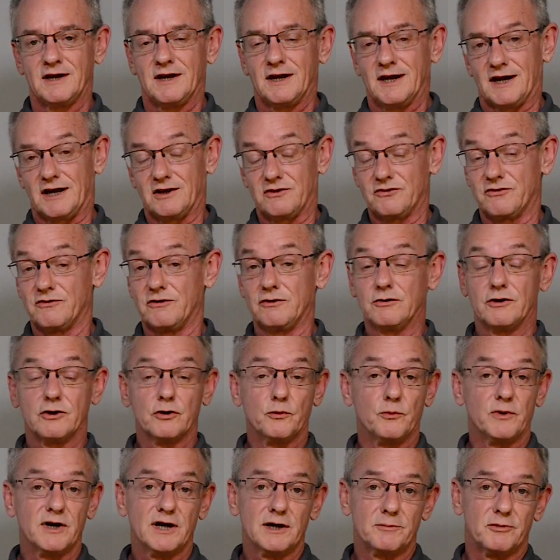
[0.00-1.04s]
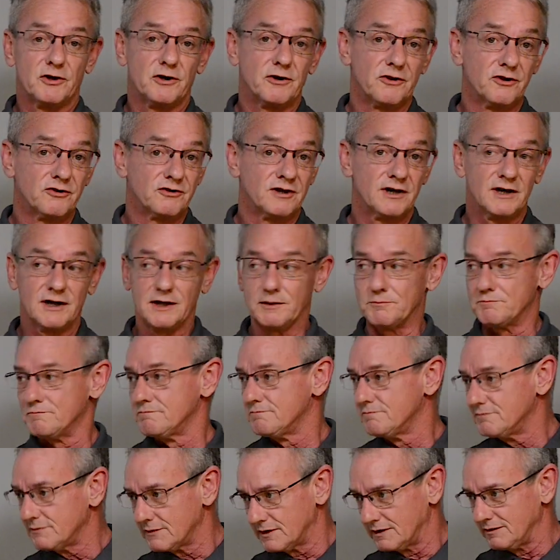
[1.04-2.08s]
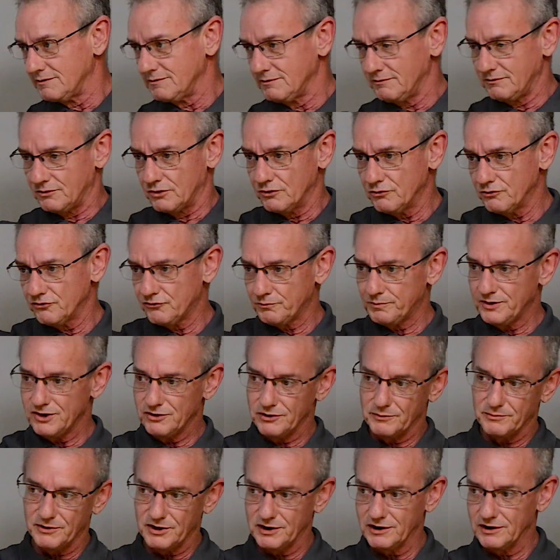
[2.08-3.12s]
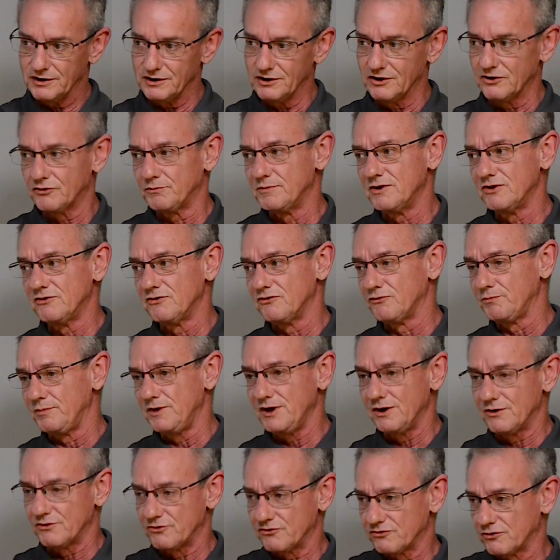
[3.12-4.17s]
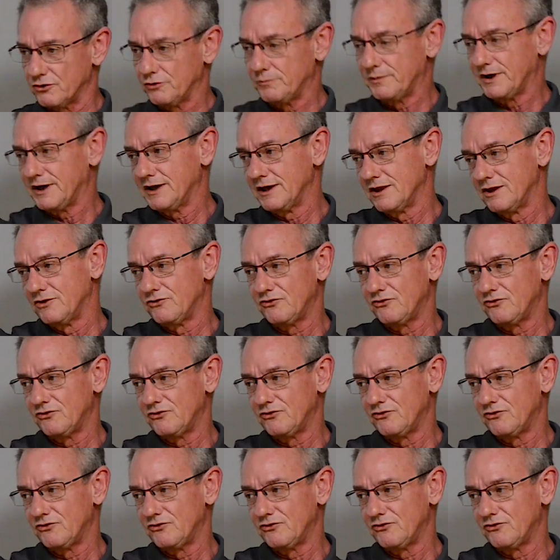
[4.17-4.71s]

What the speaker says: I see on the web all the time, don't spend your money on the expensive speakers. Go buy the